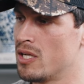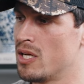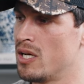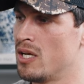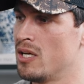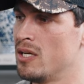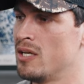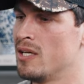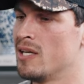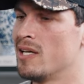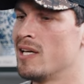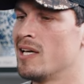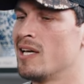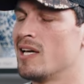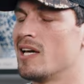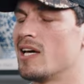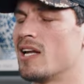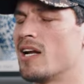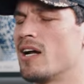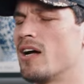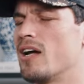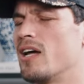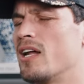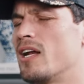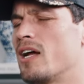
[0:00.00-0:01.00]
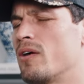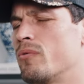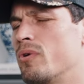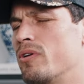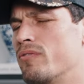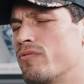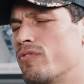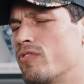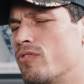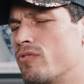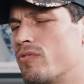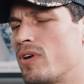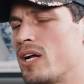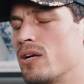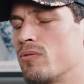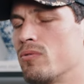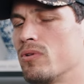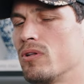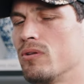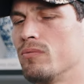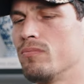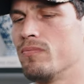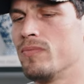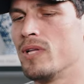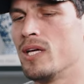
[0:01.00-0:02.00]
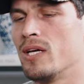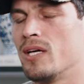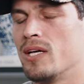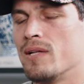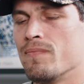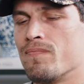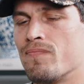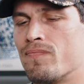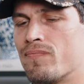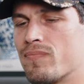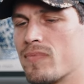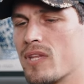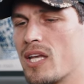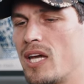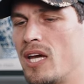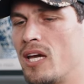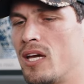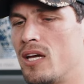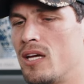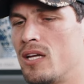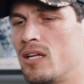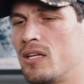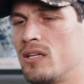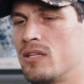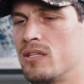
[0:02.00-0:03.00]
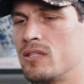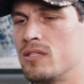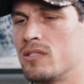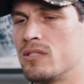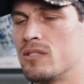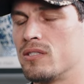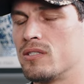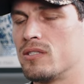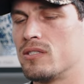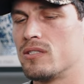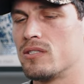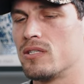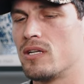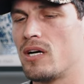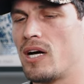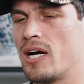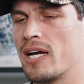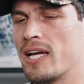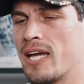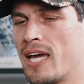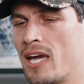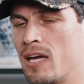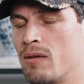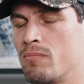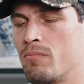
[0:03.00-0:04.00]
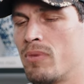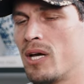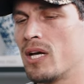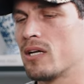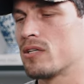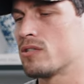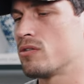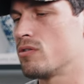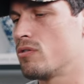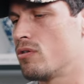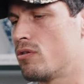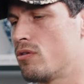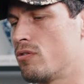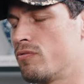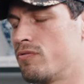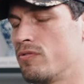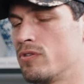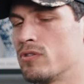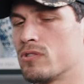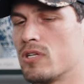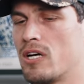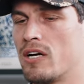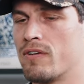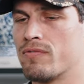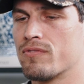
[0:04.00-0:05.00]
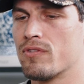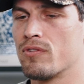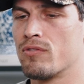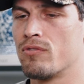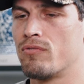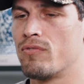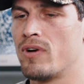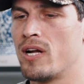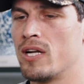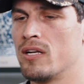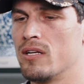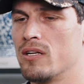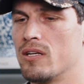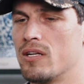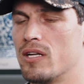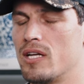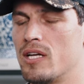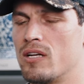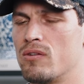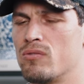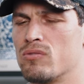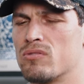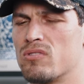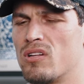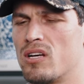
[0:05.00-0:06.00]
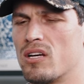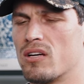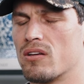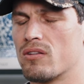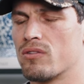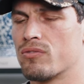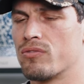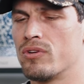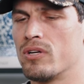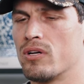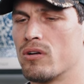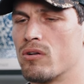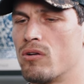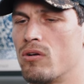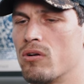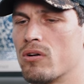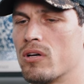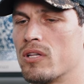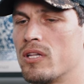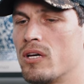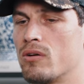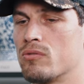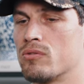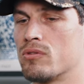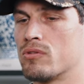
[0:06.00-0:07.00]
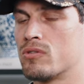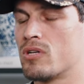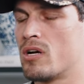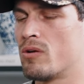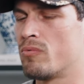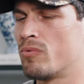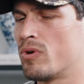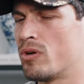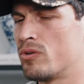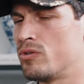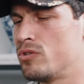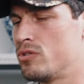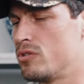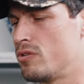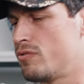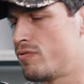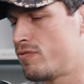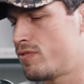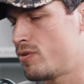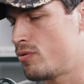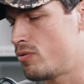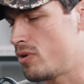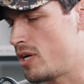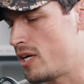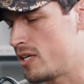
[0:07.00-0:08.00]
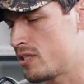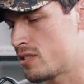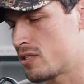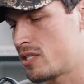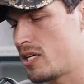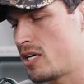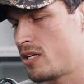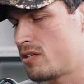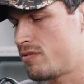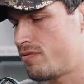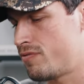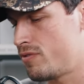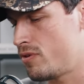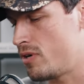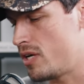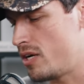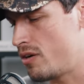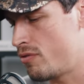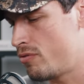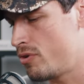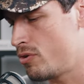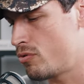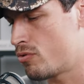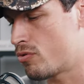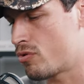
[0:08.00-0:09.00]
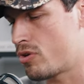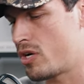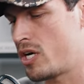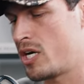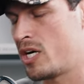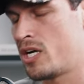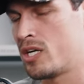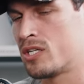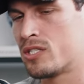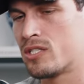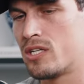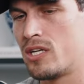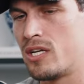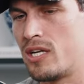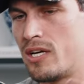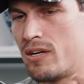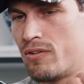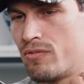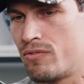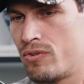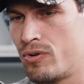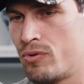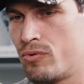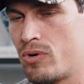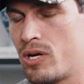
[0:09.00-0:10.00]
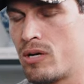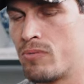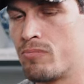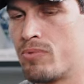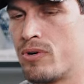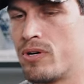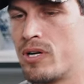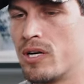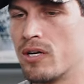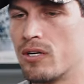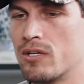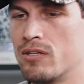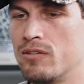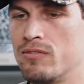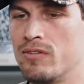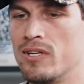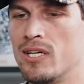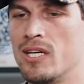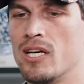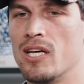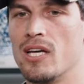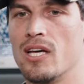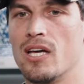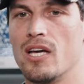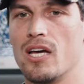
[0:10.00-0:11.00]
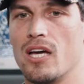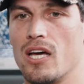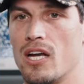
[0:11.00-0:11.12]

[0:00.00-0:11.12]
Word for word: day, and I, and I went for a run with him, and I came back to the office after the run, and it was like three o'clock, and that was a time where I'd usually feel like started to feel like a real crash and like real unproductive, mm.